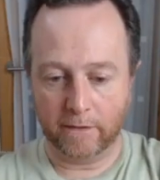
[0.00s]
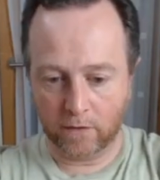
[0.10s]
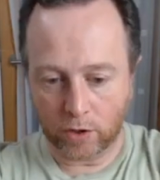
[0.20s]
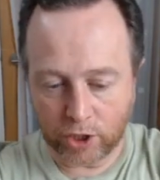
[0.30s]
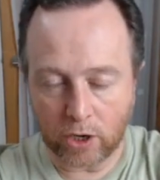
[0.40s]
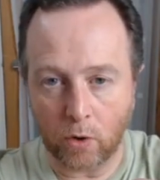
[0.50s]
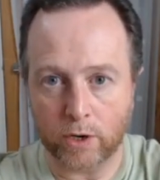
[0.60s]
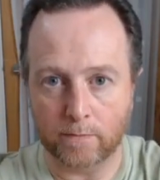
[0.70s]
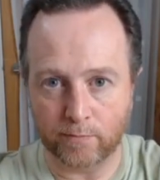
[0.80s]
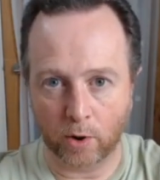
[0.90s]
If you've got
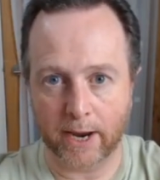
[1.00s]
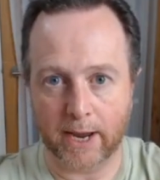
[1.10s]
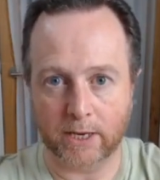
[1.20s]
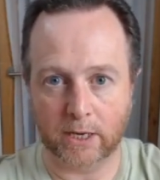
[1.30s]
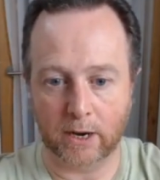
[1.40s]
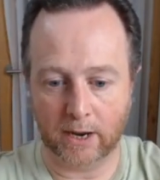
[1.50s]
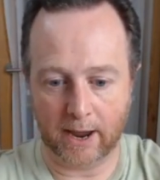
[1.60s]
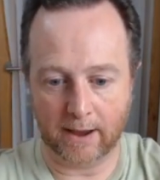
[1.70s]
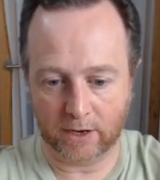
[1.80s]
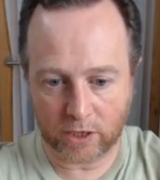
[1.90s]
snow on your bonnet, it's going
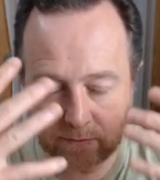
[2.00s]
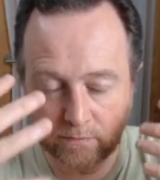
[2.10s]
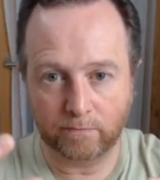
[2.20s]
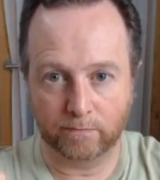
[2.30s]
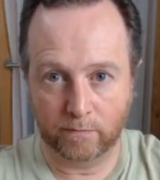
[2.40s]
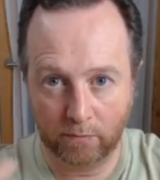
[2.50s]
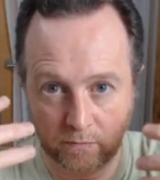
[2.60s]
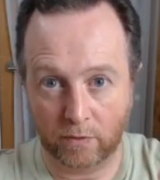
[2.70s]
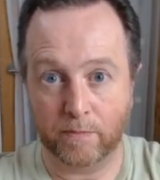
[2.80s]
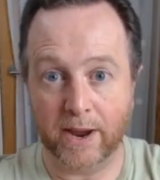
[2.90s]
to get
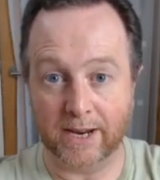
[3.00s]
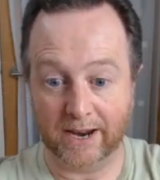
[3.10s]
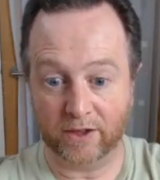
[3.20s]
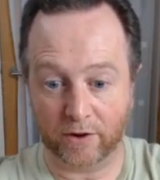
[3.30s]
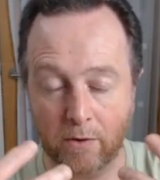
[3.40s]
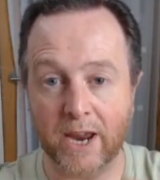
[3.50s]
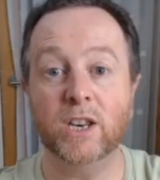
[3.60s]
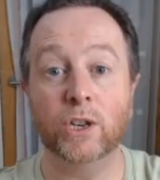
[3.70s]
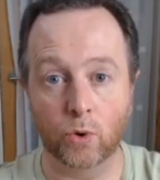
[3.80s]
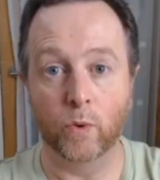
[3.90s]
repeatedly thrown
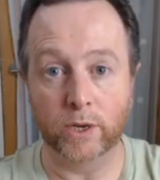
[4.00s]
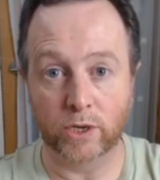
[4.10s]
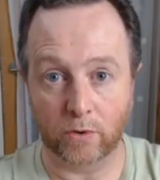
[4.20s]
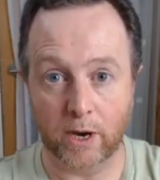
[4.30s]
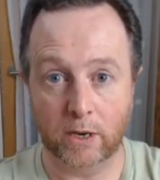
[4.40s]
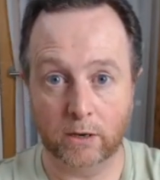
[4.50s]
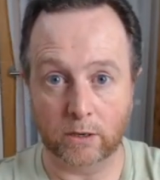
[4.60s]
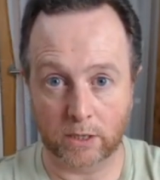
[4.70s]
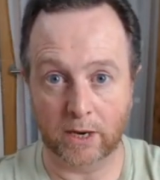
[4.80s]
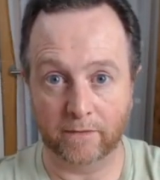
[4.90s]
into your windscreen,
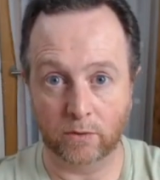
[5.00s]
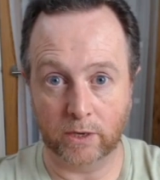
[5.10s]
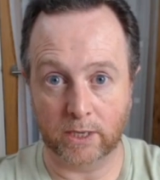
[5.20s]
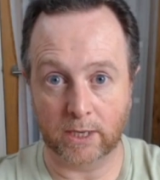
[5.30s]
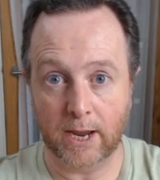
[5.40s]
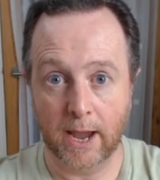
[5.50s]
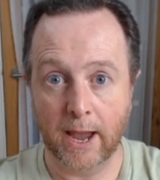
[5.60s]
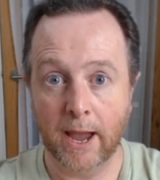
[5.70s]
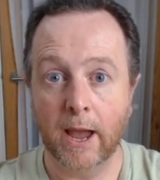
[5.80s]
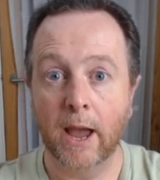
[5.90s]
so it's difficult to see.